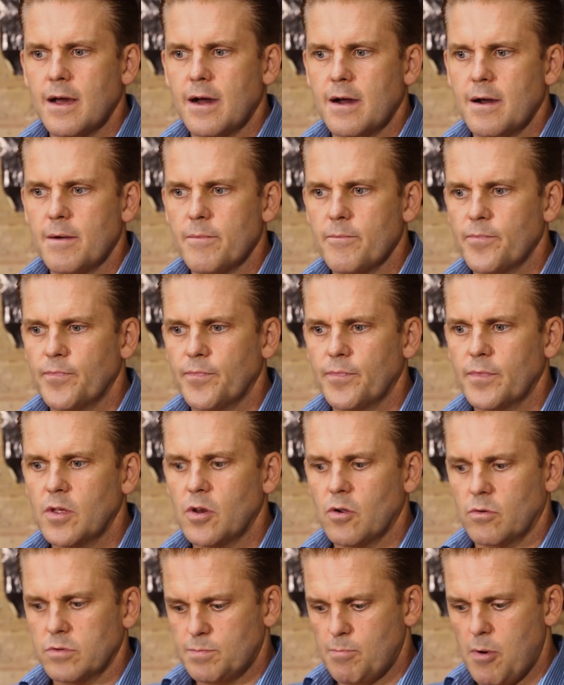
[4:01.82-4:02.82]
um,
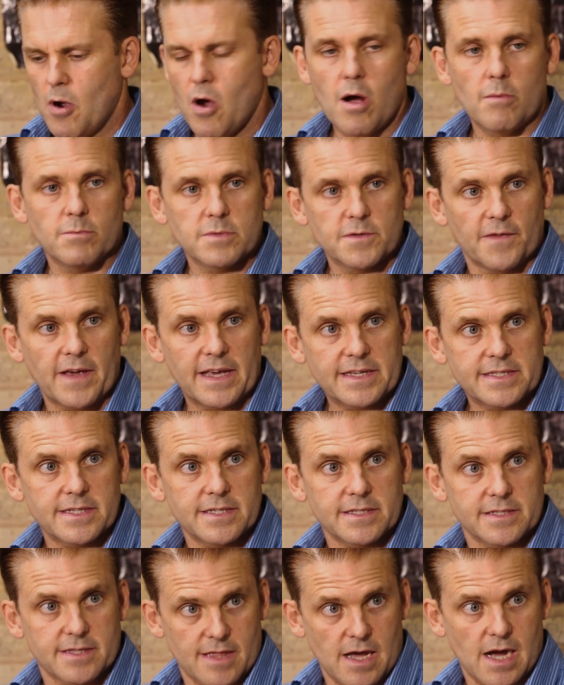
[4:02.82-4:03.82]
you know, his palms face
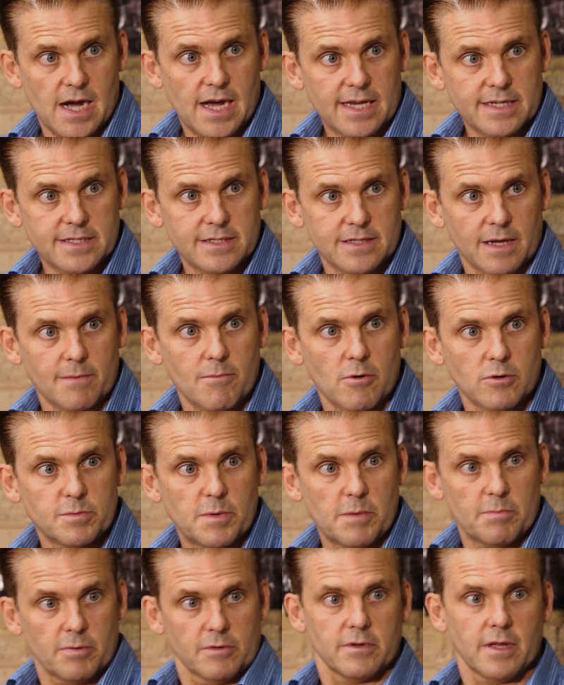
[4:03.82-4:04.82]
his thighs. Like
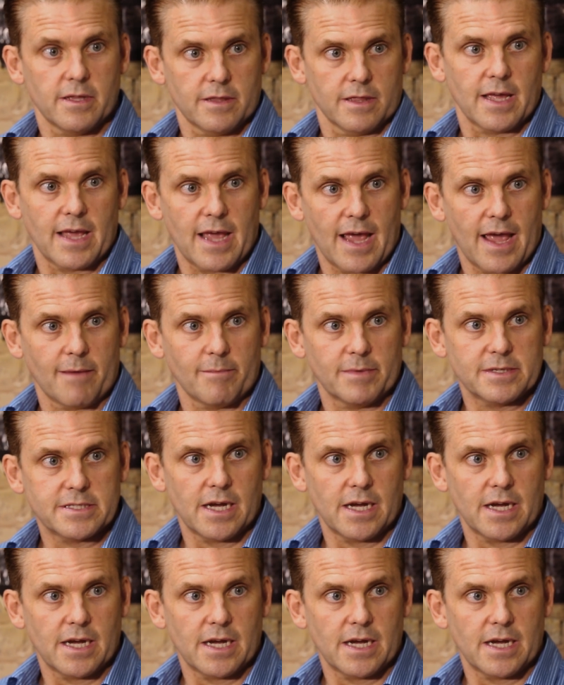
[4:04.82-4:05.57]
most people, they hang